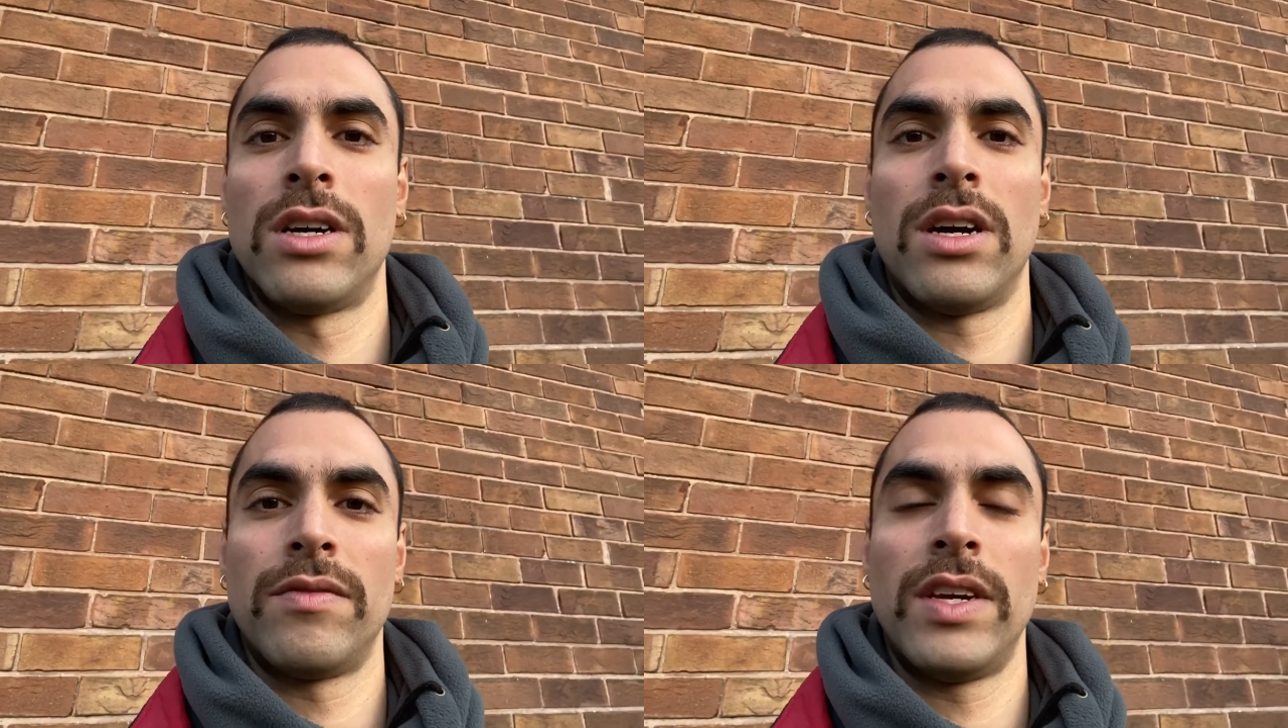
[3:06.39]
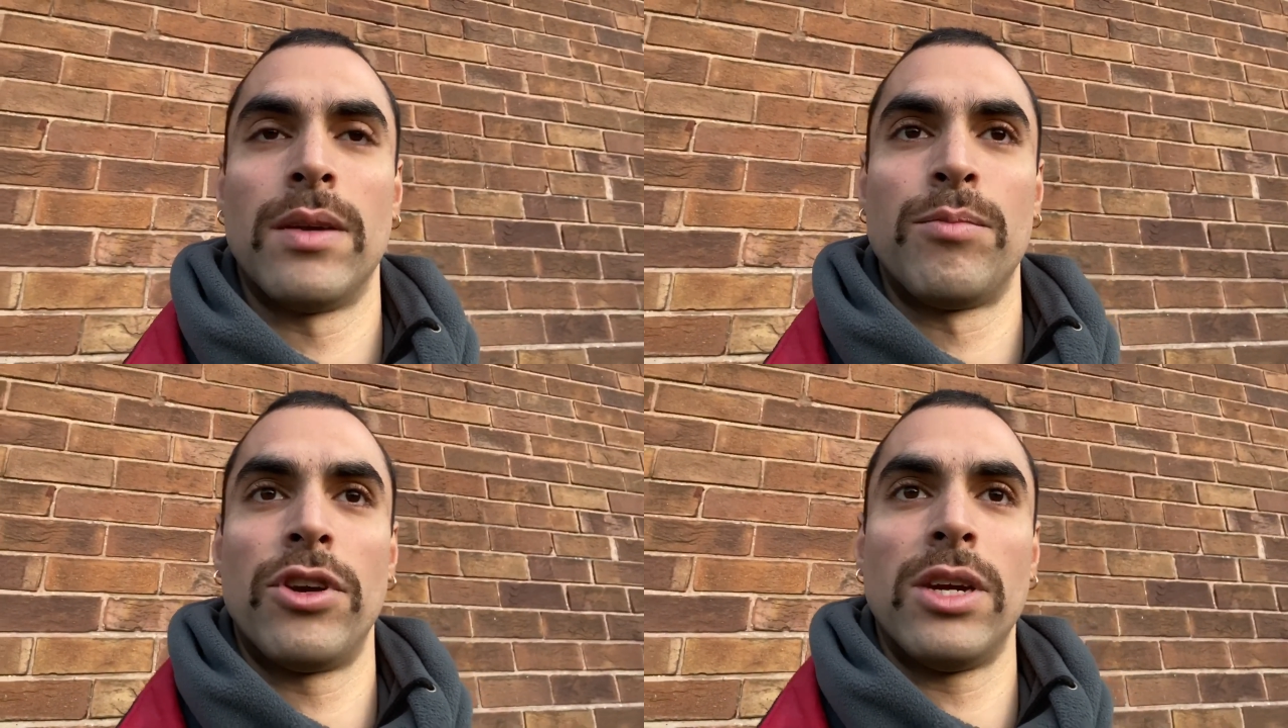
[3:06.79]
I've eaten
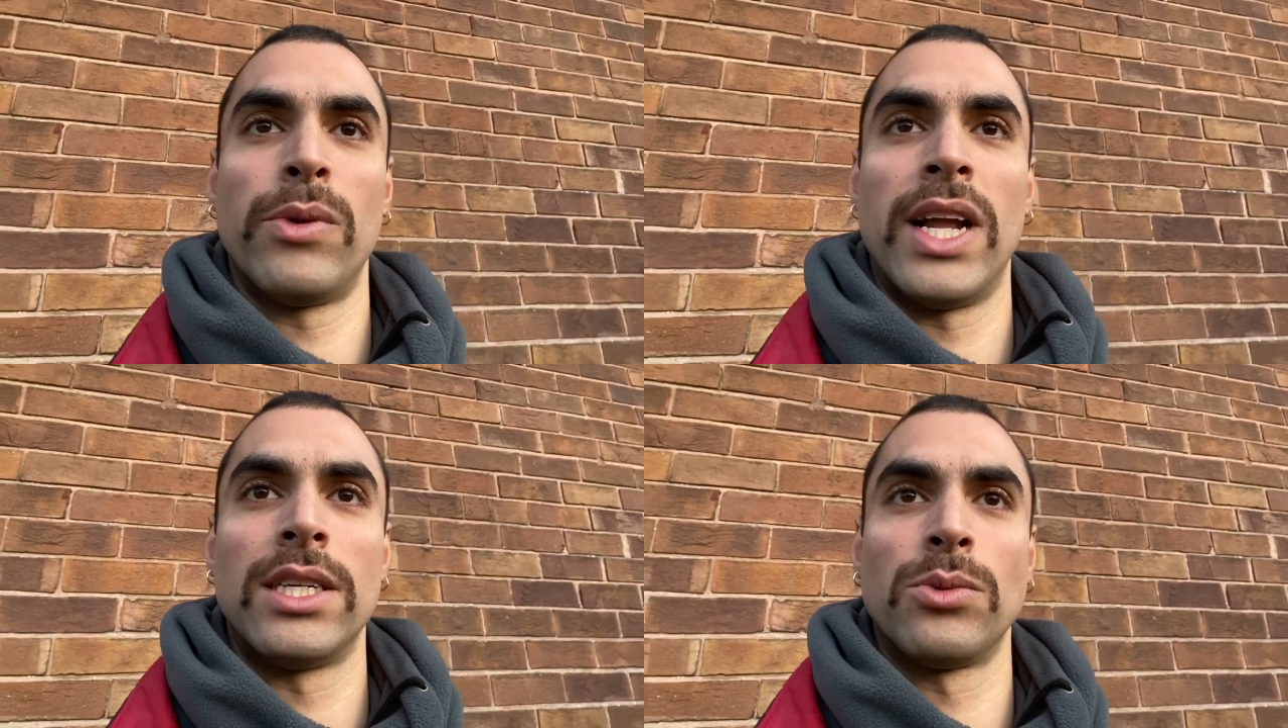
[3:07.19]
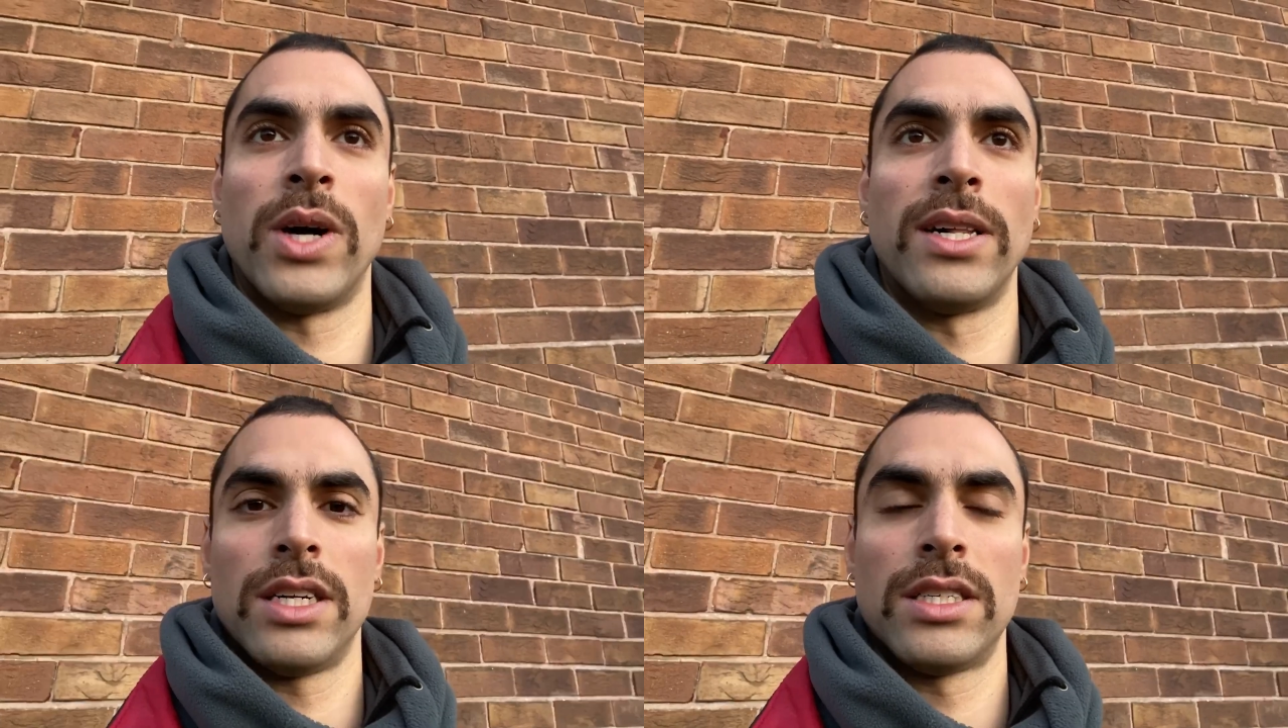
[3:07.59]
pretty well as
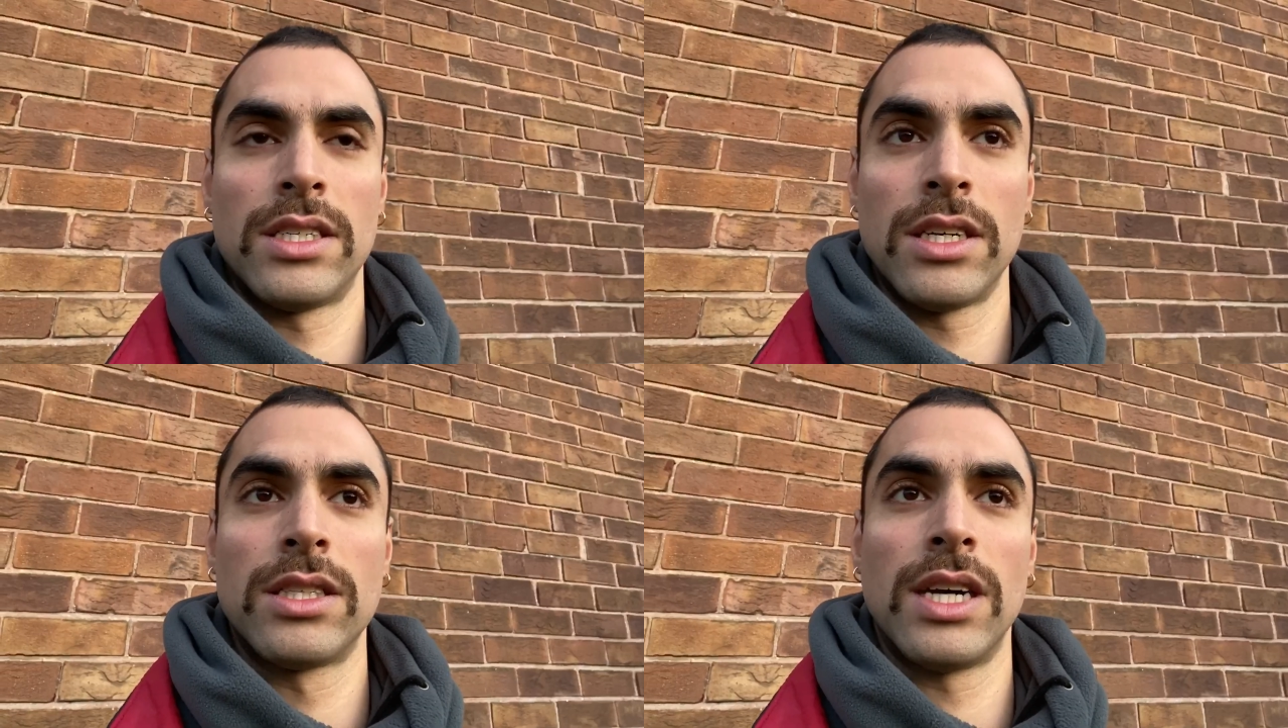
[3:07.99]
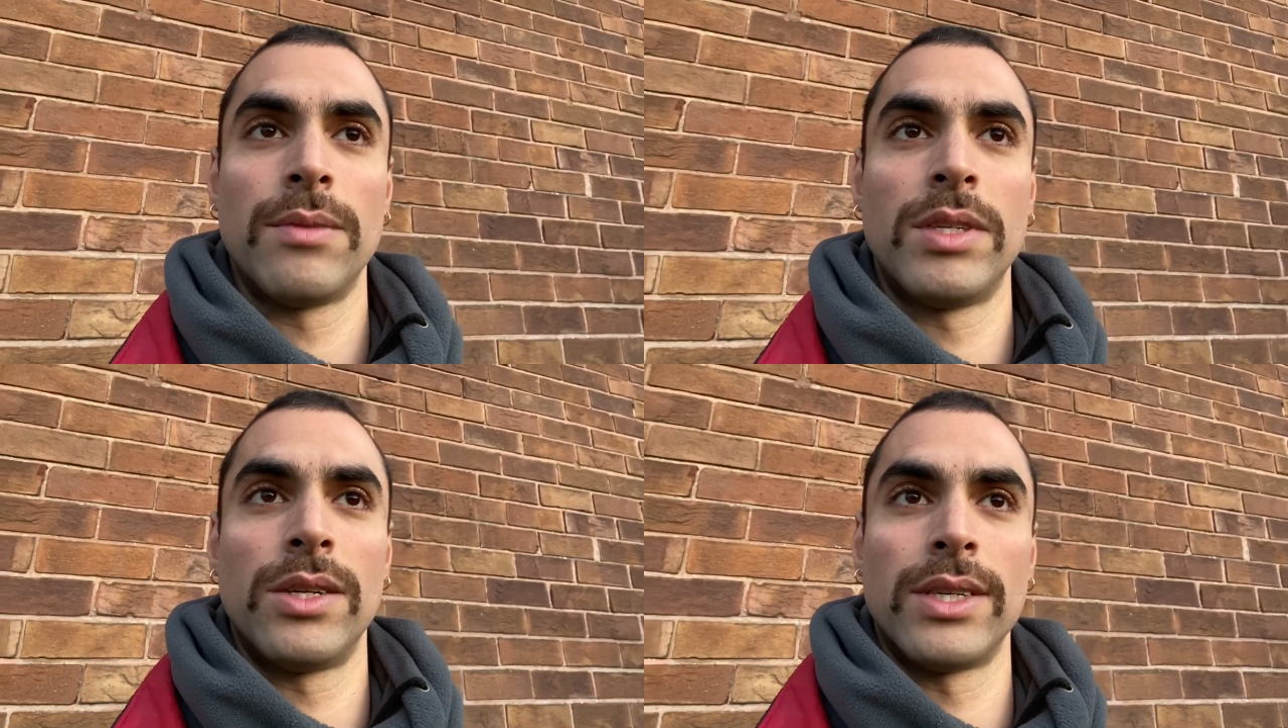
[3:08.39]
well. It's a good time to do a